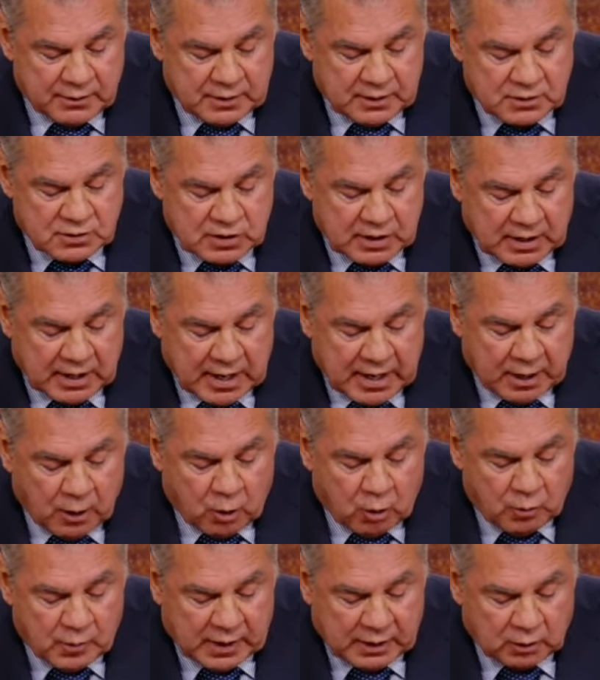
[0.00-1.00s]
Then said I,
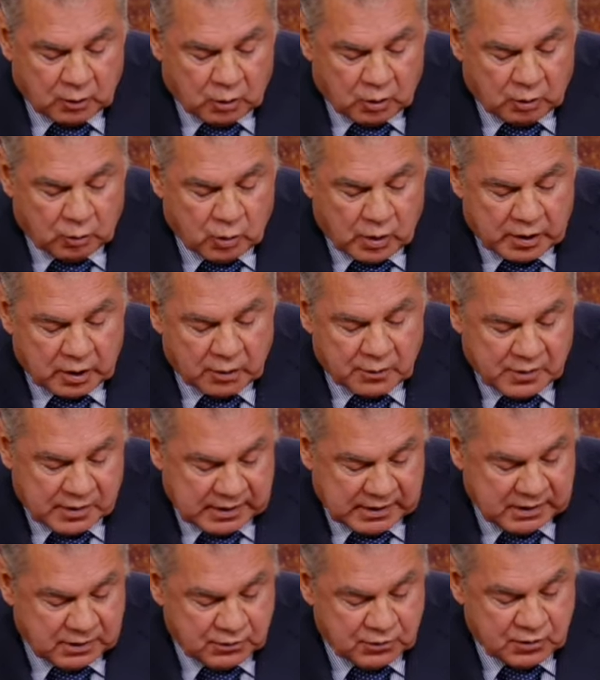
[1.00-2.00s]
O my Lord, what are
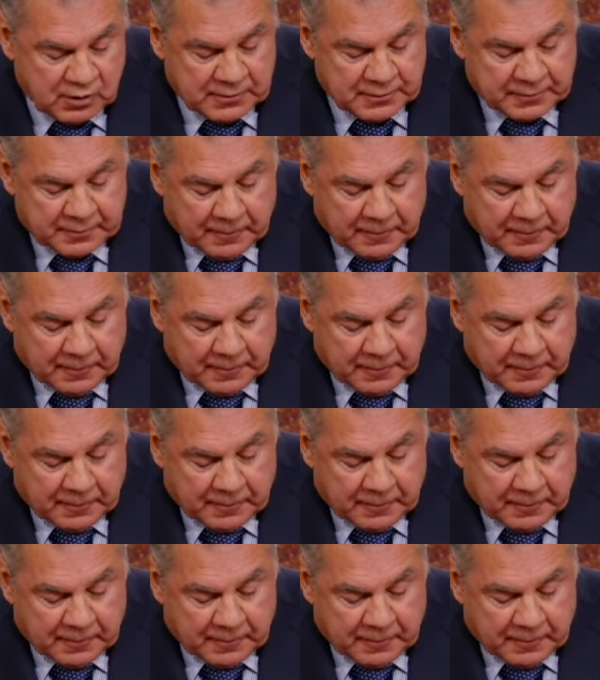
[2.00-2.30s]
these?